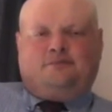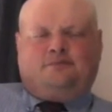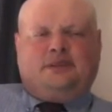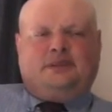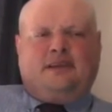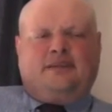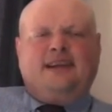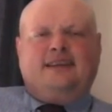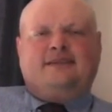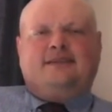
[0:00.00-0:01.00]
But I
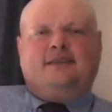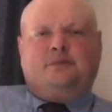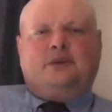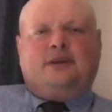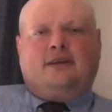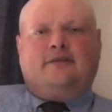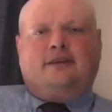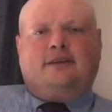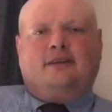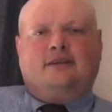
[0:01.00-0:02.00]
think it is deliberate,
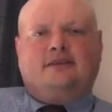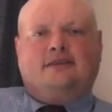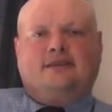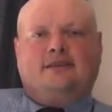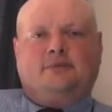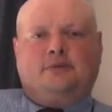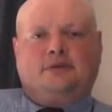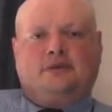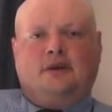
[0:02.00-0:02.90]
Catherine. There's a deliberate